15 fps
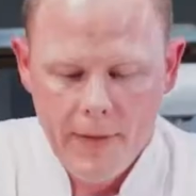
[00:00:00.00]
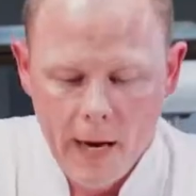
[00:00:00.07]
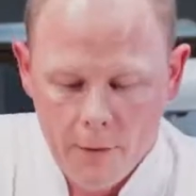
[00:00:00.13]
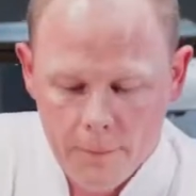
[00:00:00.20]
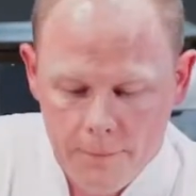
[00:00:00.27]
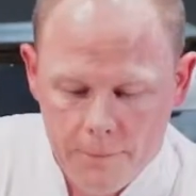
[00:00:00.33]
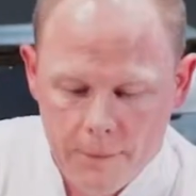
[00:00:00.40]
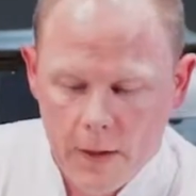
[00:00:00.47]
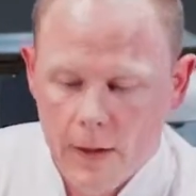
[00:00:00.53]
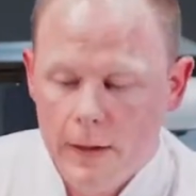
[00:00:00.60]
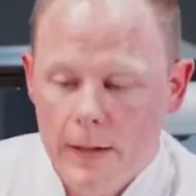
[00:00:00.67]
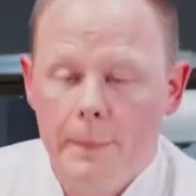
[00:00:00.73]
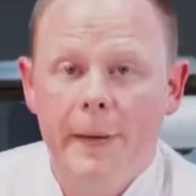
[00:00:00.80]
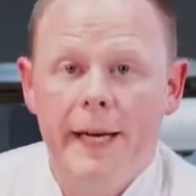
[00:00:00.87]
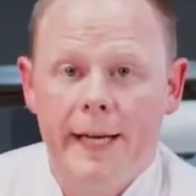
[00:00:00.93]
Now,
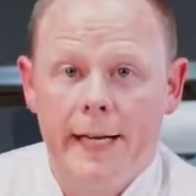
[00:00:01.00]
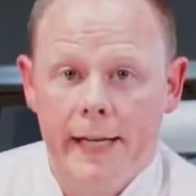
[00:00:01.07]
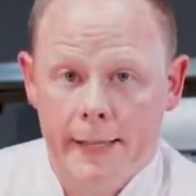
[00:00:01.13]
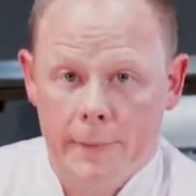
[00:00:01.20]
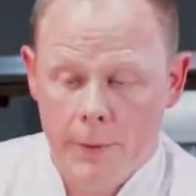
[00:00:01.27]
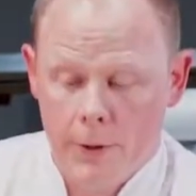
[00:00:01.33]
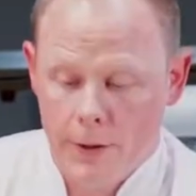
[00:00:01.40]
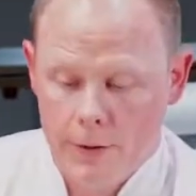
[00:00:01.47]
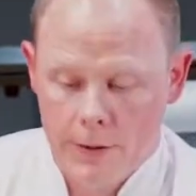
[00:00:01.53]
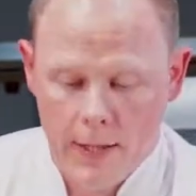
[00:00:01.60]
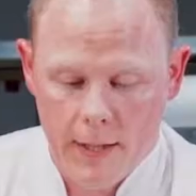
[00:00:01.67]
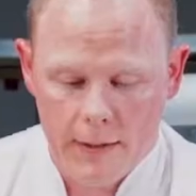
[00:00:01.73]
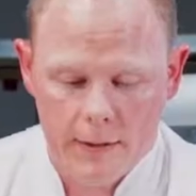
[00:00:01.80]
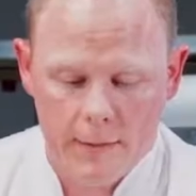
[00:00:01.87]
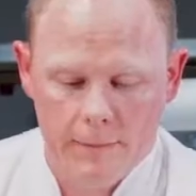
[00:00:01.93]
the pickling
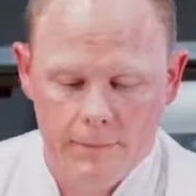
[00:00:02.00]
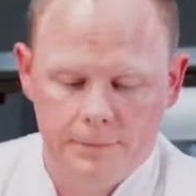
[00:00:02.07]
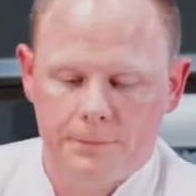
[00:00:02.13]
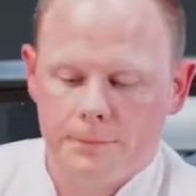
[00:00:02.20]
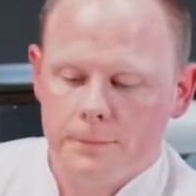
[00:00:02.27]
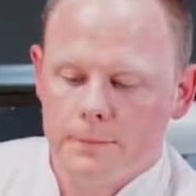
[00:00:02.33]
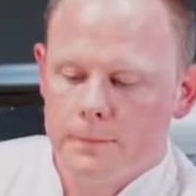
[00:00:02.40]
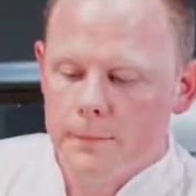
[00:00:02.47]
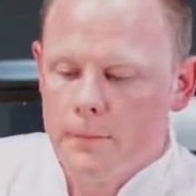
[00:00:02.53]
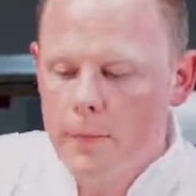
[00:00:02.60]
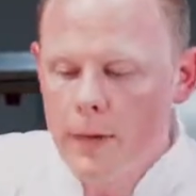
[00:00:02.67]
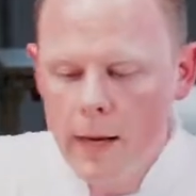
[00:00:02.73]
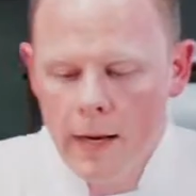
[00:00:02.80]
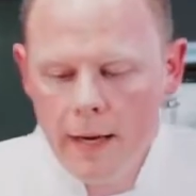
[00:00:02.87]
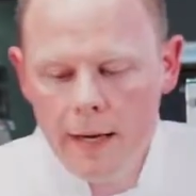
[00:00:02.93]
process.
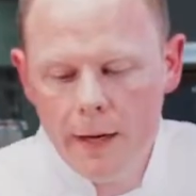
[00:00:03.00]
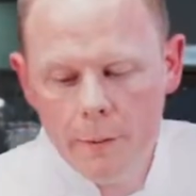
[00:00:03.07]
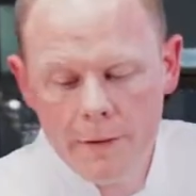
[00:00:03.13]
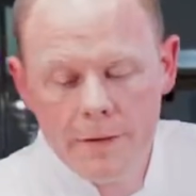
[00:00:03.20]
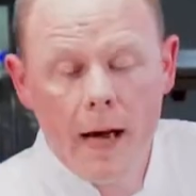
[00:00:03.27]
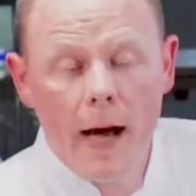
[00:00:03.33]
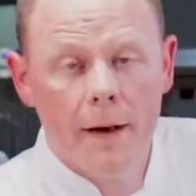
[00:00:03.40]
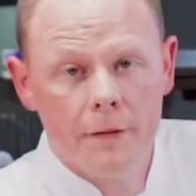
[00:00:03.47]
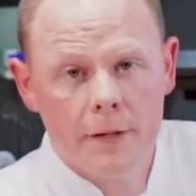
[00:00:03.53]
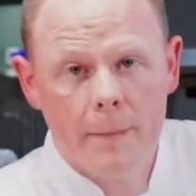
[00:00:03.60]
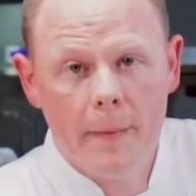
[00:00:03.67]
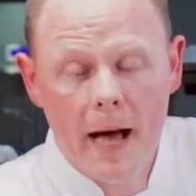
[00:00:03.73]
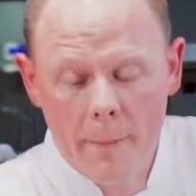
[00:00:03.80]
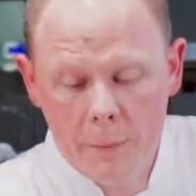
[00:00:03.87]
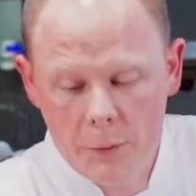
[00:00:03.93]
Here we have
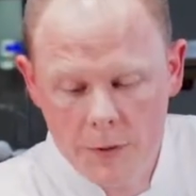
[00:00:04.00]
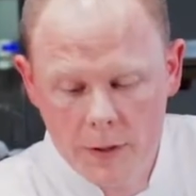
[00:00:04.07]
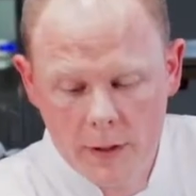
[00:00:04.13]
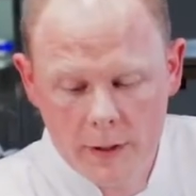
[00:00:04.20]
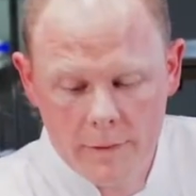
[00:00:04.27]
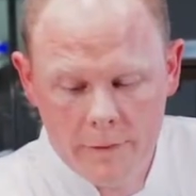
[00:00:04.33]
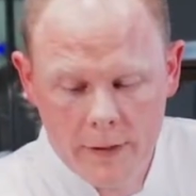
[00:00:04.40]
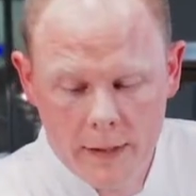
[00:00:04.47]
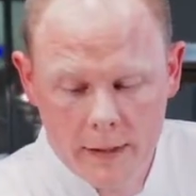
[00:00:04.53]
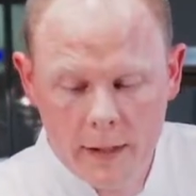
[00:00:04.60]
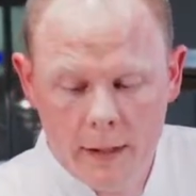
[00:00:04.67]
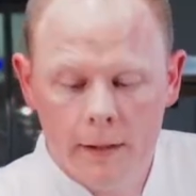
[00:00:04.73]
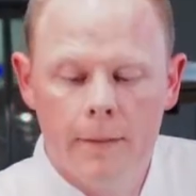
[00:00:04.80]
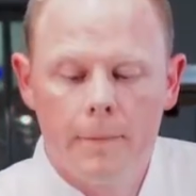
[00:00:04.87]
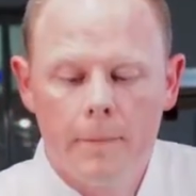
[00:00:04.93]
some apple cider
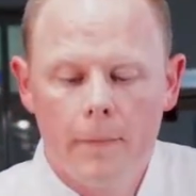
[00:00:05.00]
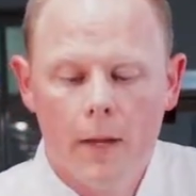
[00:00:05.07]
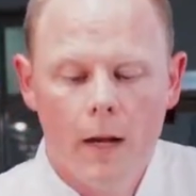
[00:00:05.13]
vinegar.